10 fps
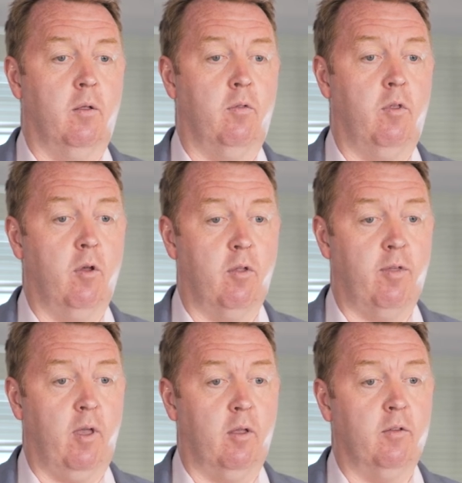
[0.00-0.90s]
The other
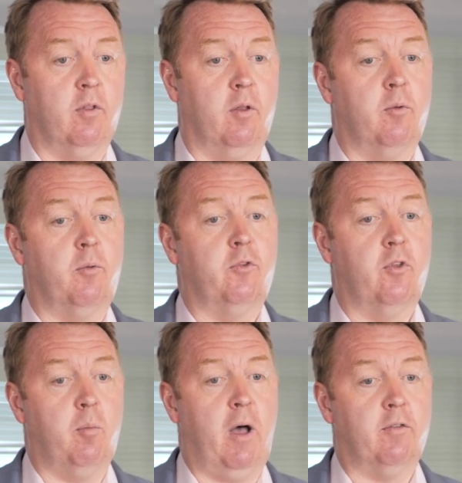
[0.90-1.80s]
thing is that
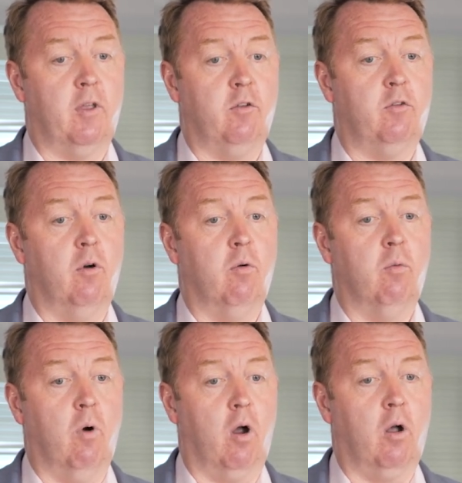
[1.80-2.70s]
some assays don't
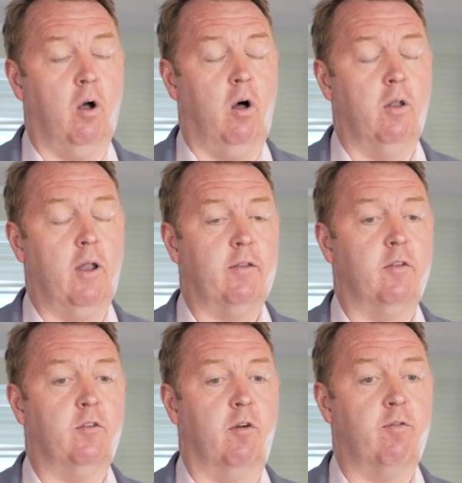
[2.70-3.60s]
work unless
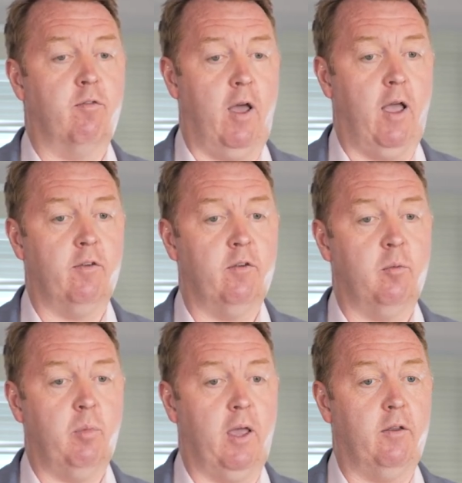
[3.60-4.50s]
it's a fresh
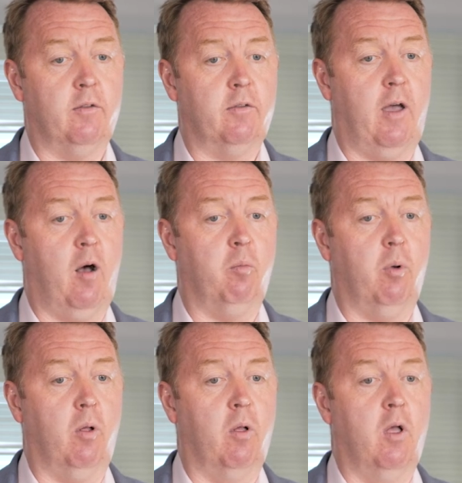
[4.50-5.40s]
patient
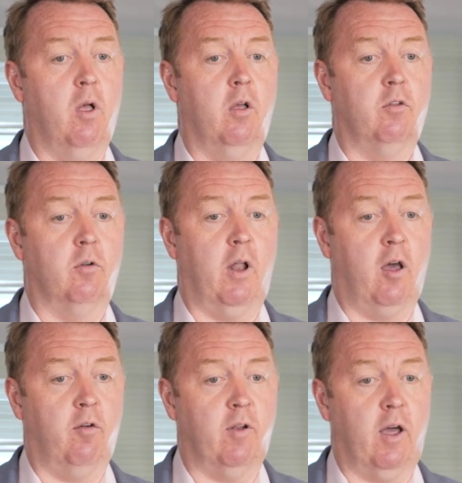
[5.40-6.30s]
sample. So
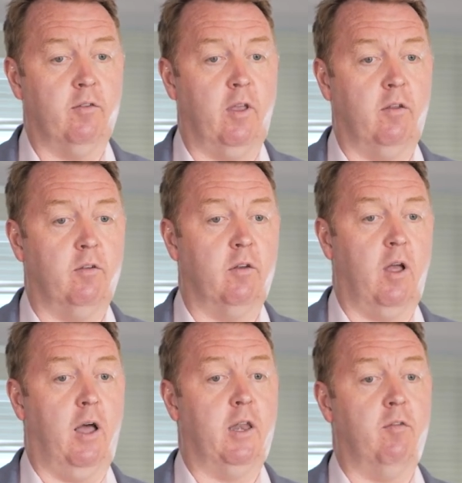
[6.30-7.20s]
lyophilization
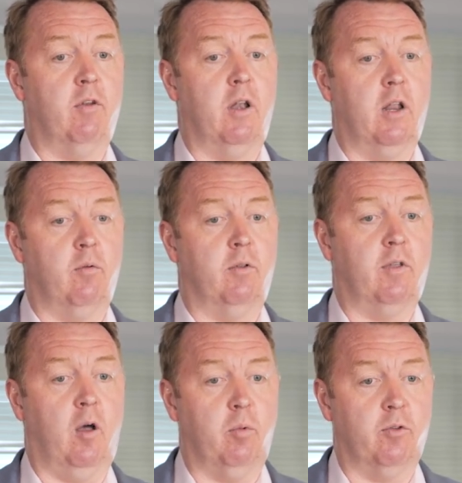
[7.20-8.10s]
and even liquid
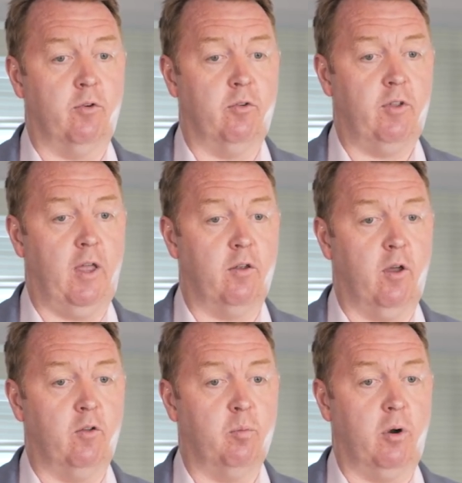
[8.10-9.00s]
samples that are sent
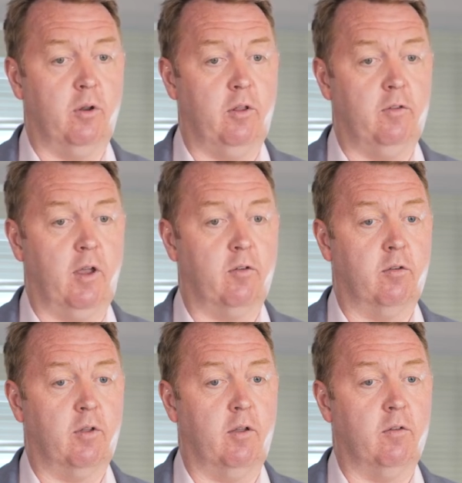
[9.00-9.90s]
out as part of these
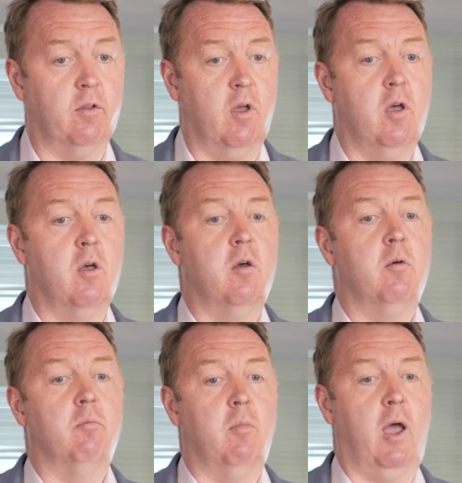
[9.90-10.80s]
exercises
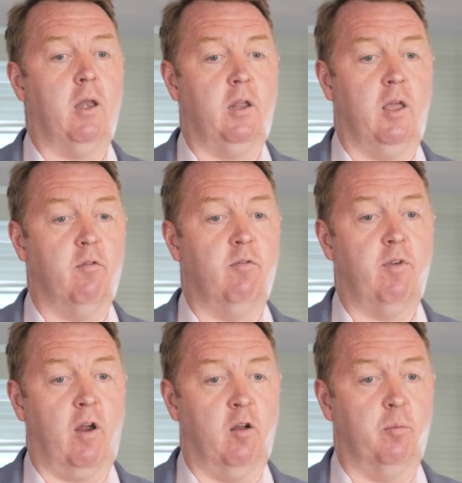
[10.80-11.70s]
might give
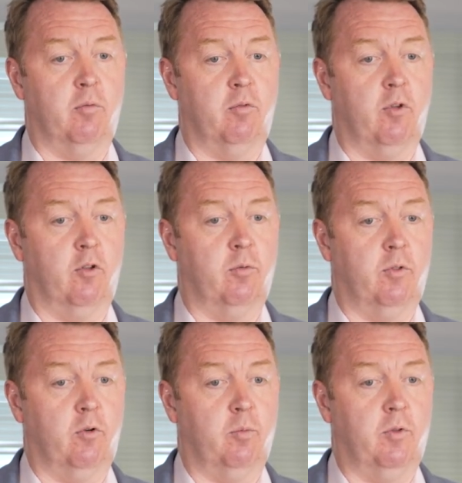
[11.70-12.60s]
variable results with
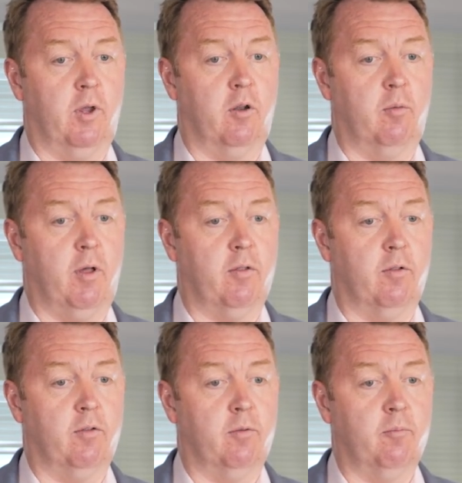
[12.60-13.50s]
those particular
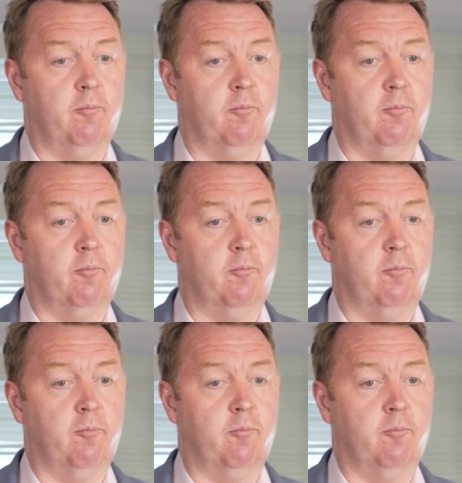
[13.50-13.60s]
methods.